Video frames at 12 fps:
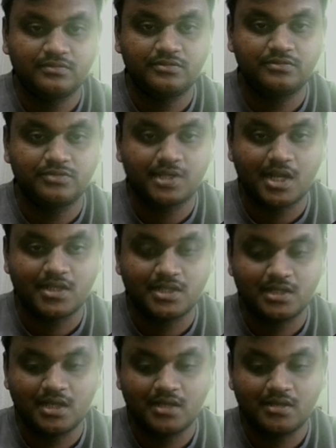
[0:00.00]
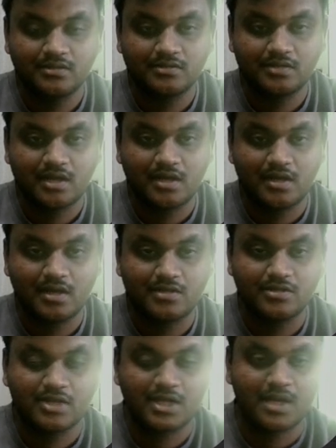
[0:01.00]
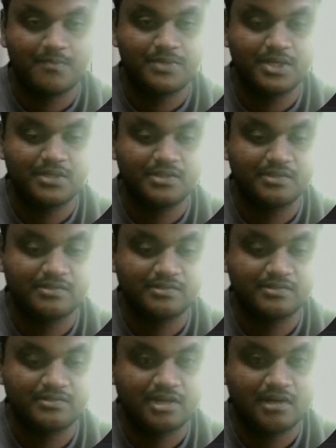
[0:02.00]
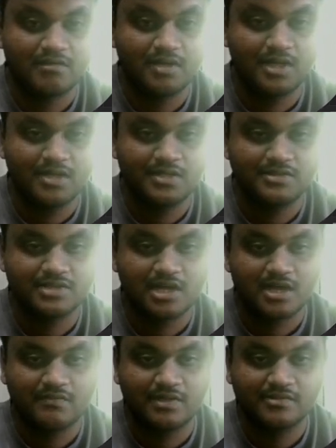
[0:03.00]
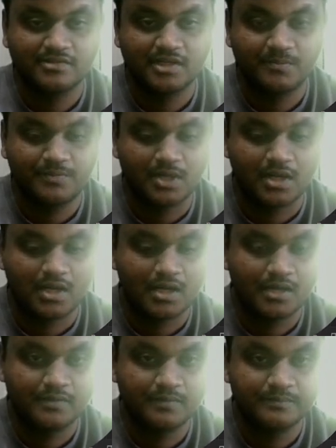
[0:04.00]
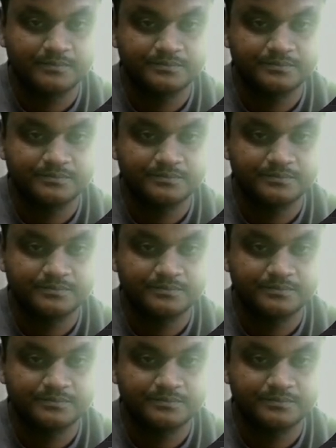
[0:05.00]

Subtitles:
new title or you can update this Java and JavaScript are